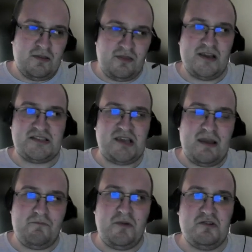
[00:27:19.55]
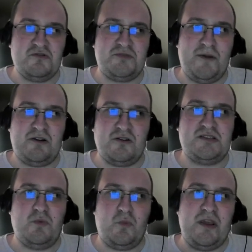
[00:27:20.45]
This can be used
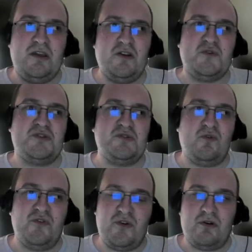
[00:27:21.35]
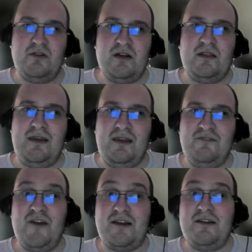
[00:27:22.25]
because we use orthogonally
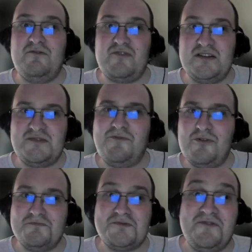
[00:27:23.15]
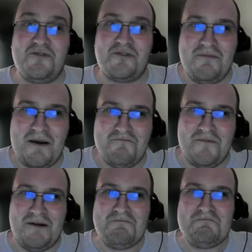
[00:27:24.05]
invariant transforms, if you remember.